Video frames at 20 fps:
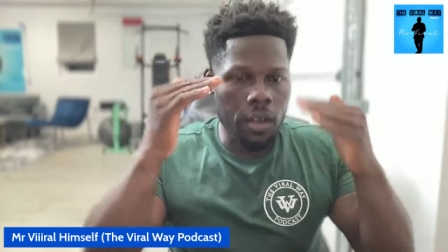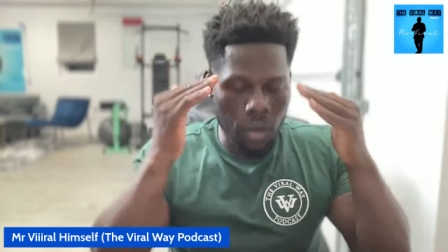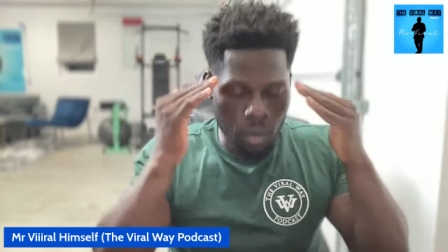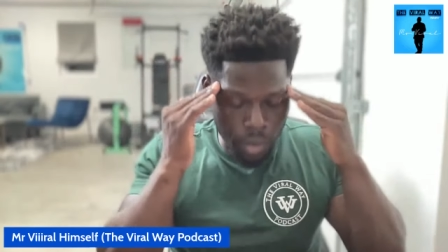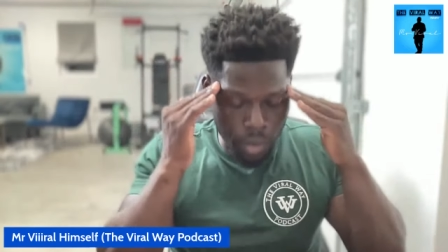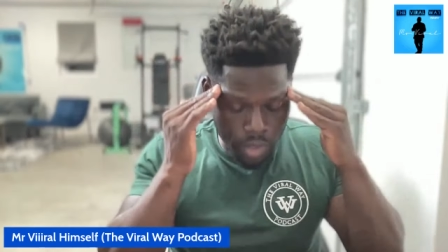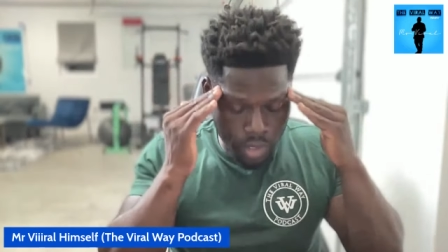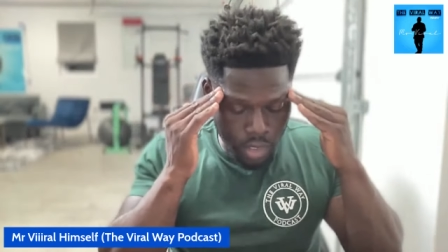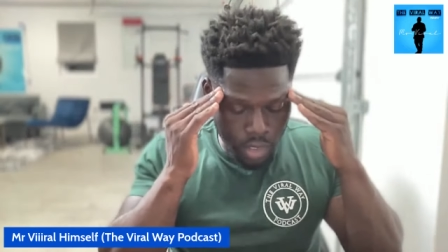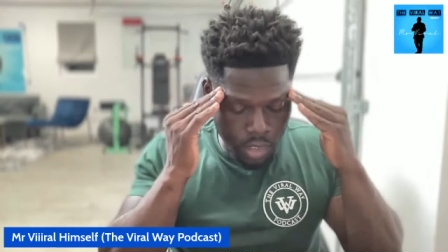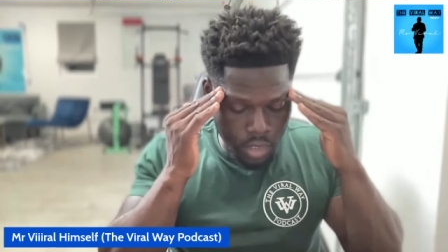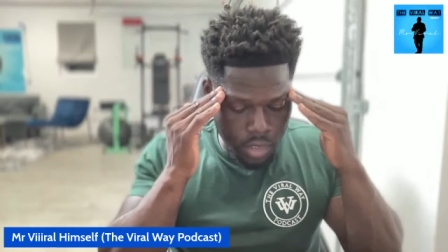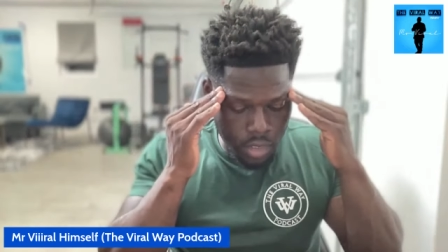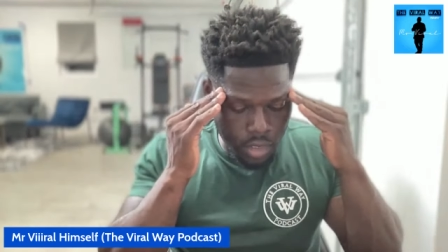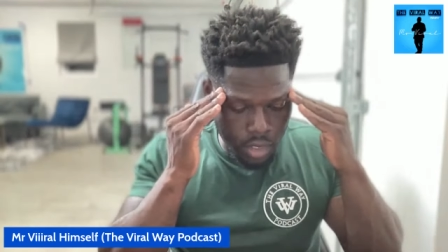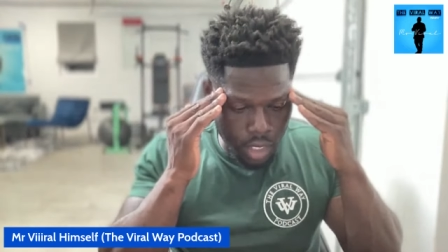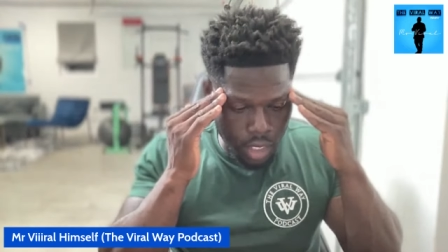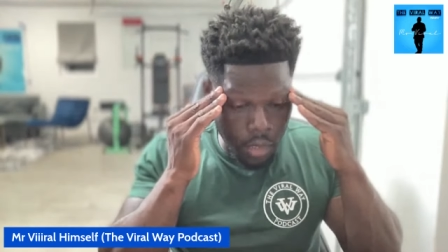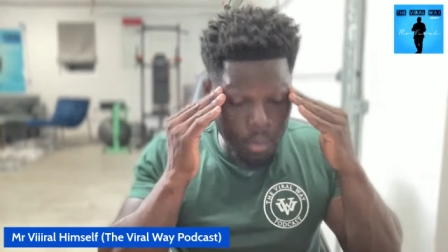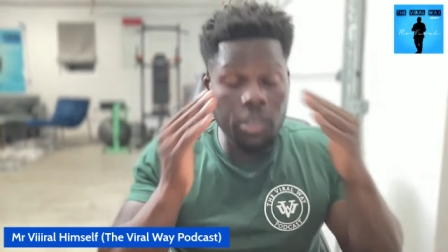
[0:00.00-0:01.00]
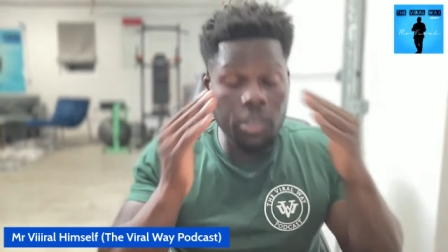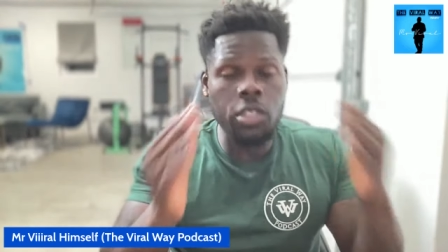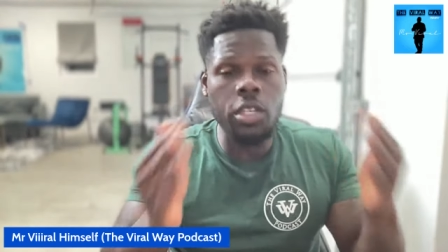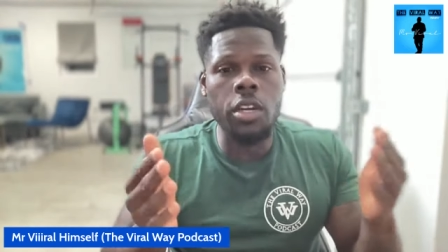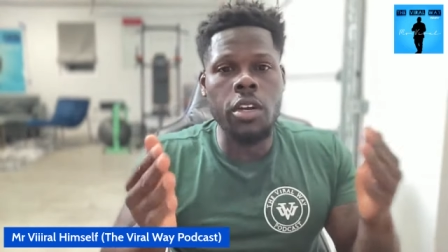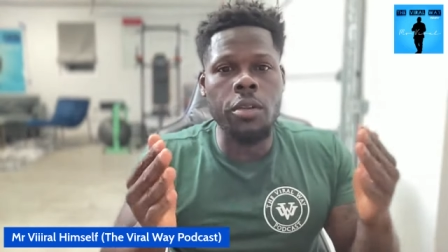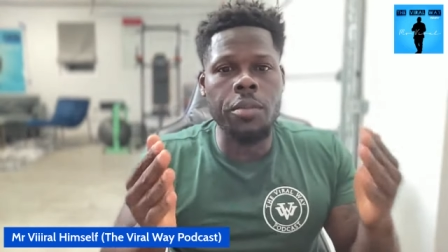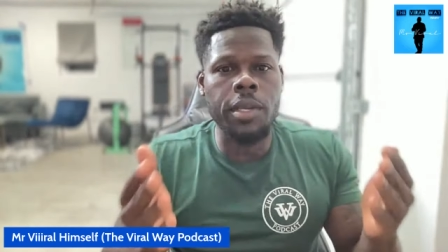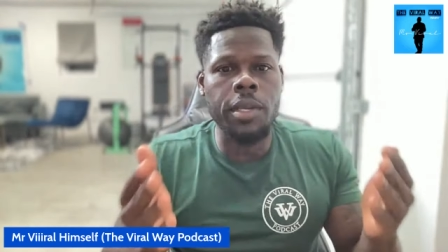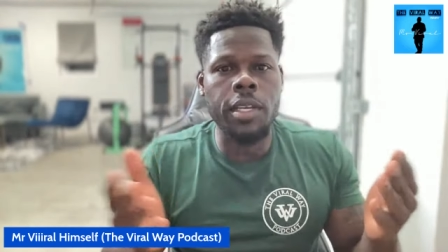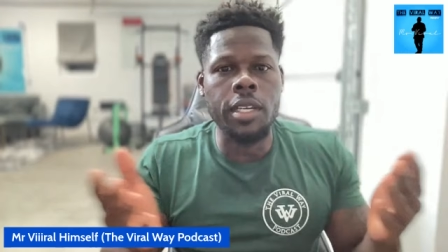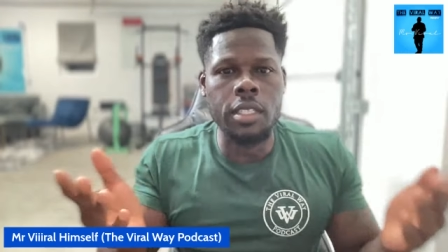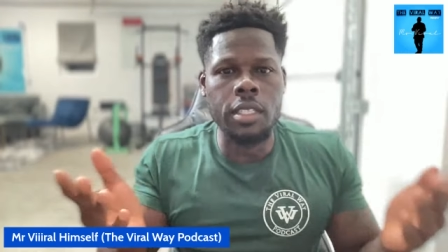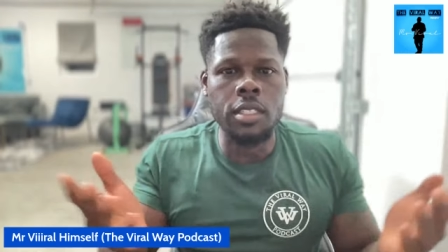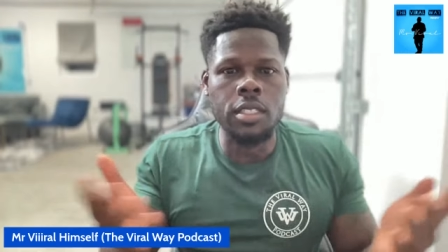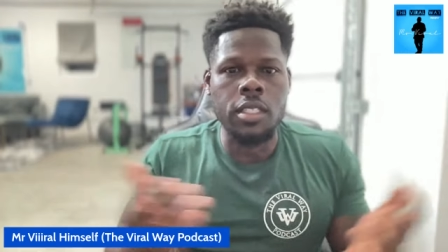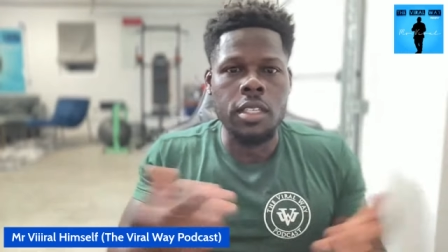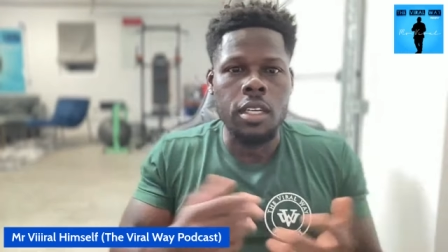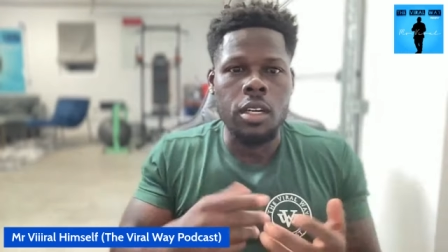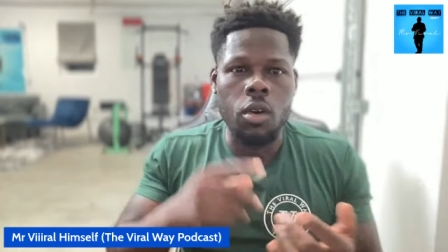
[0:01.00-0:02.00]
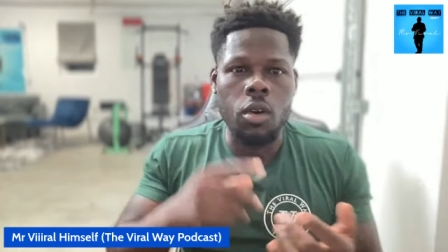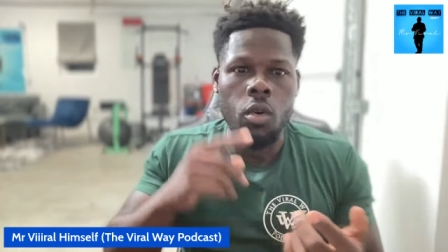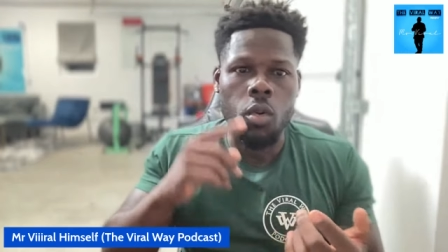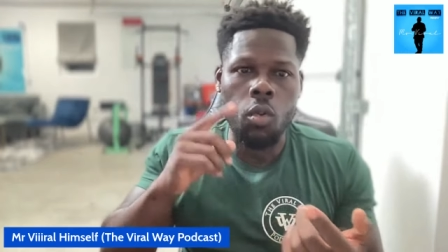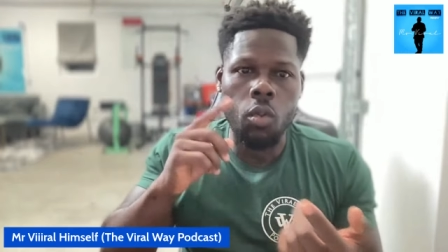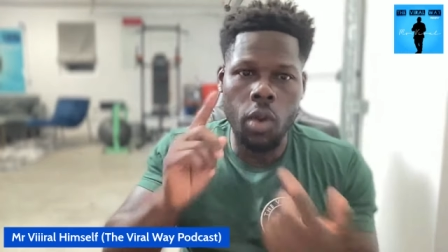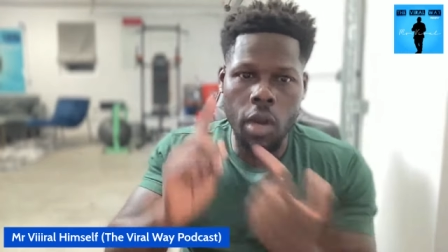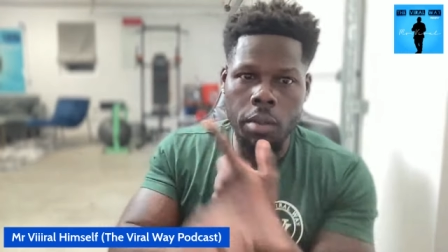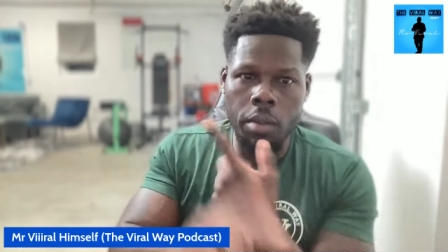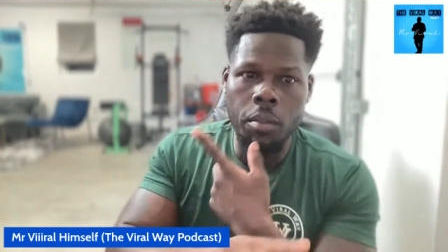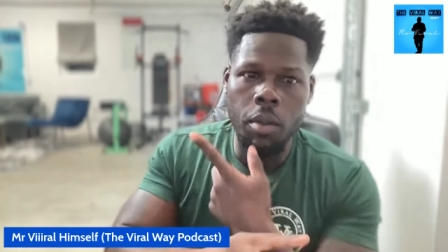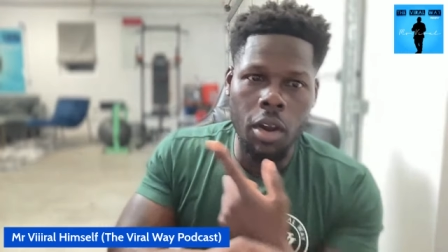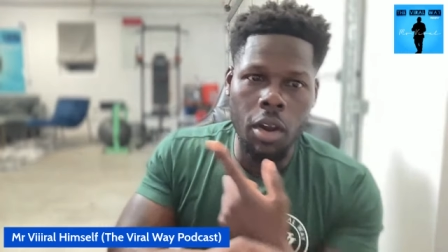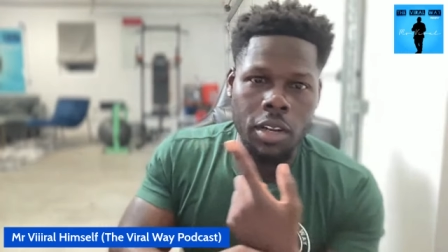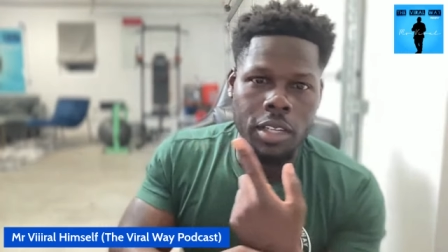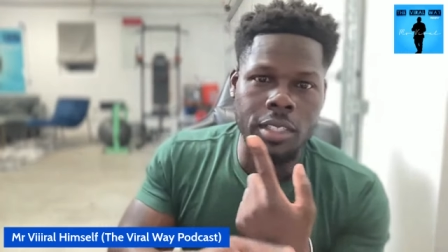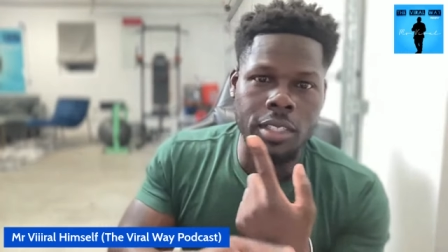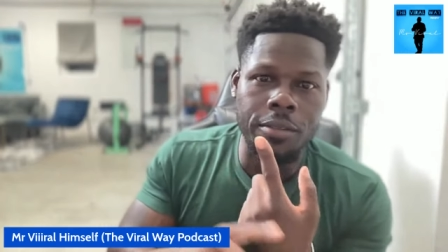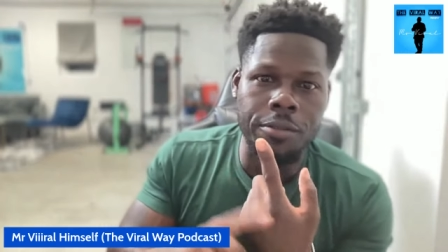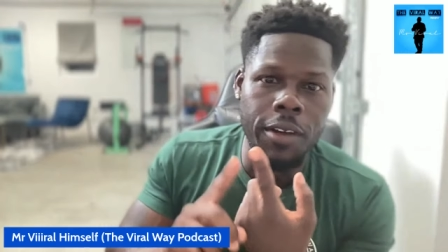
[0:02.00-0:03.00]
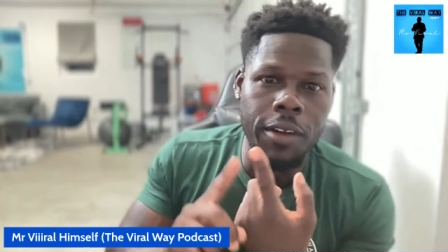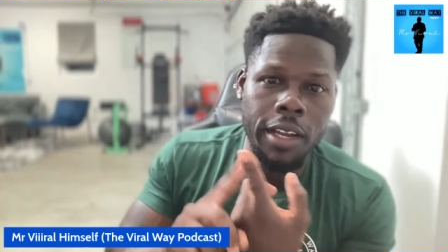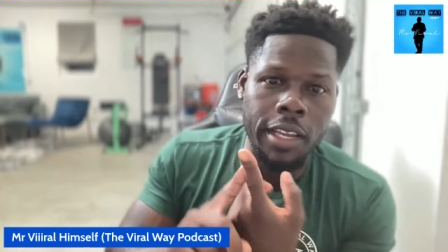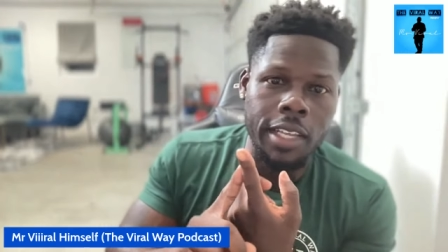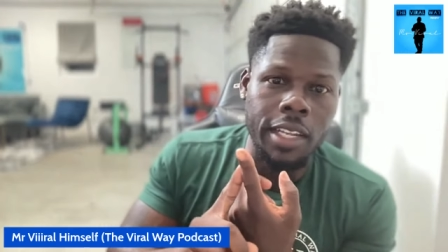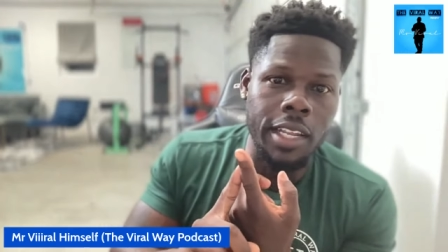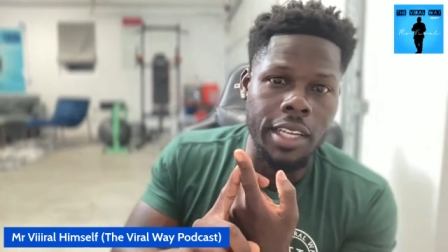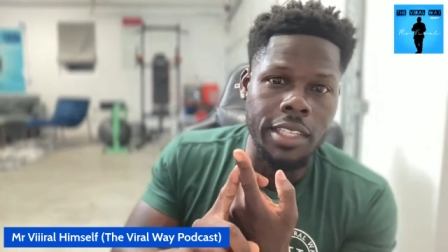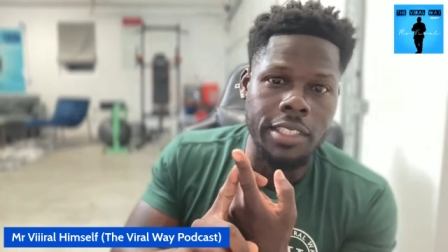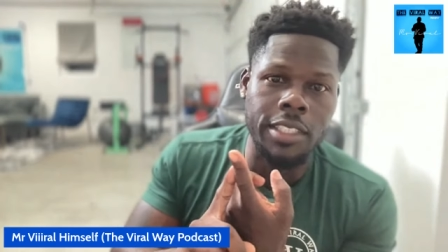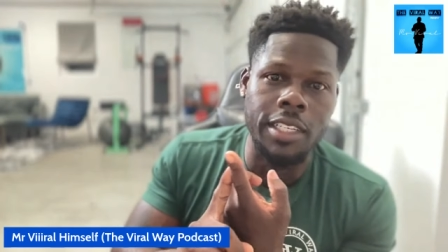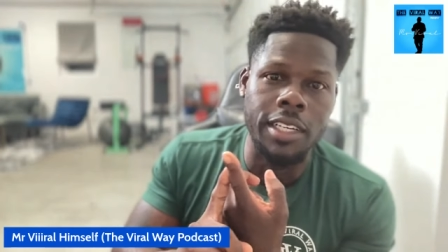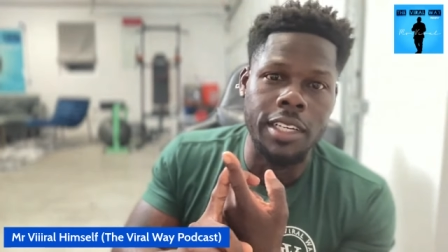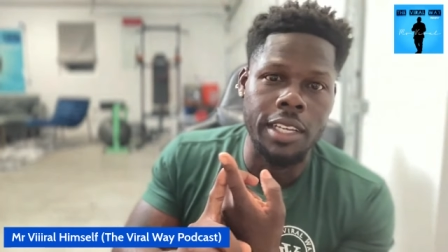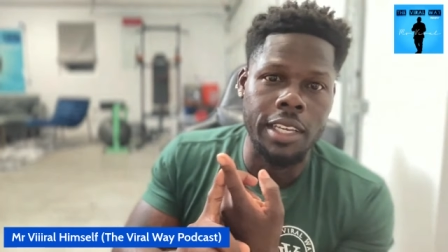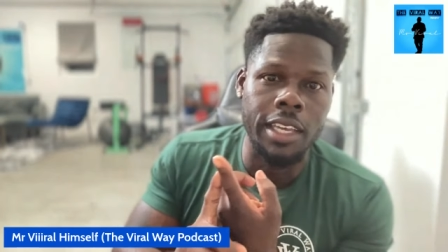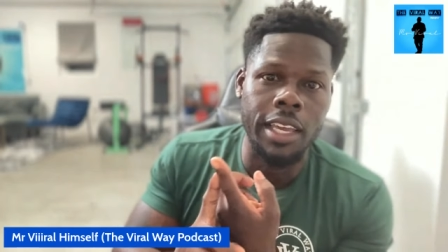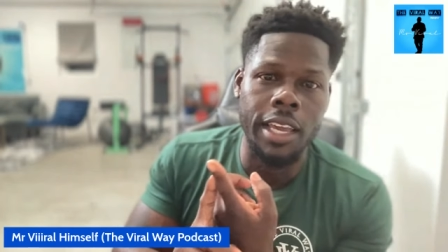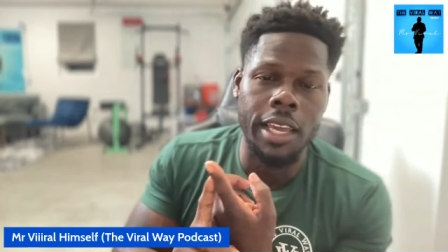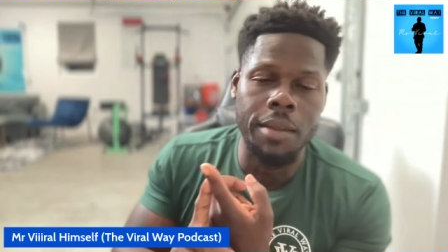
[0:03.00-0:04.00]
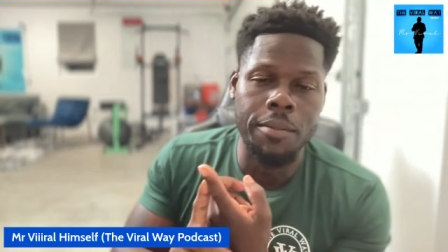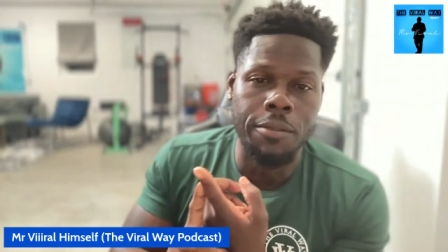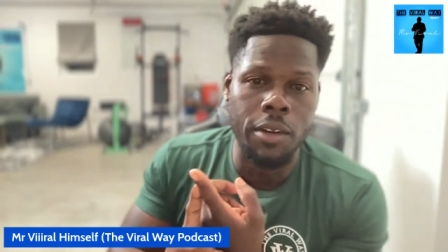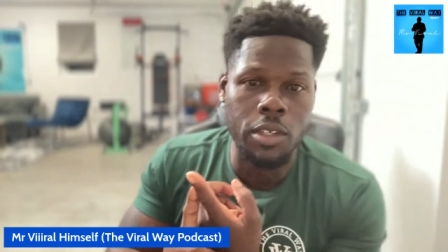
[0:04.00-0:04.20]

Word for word: which is absurd because one, Marlon's a fucking legend in the game.